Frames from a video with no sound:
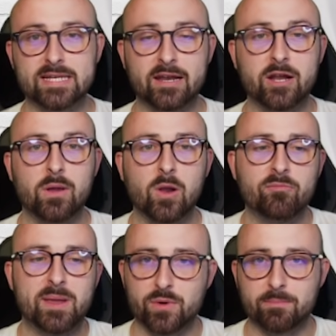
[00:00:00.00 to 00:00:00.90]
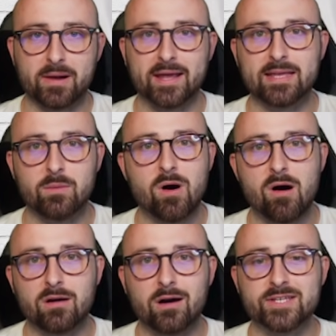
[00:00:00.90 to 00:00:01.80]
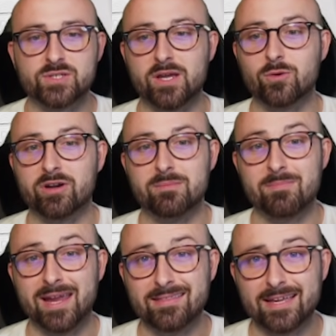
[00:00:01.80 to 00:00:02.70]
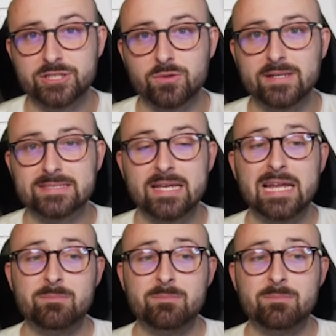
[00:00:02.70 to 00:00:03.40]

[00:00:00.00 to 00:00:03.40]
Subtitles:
And I know a lot of people who have played their wildcard this week and already made their choice,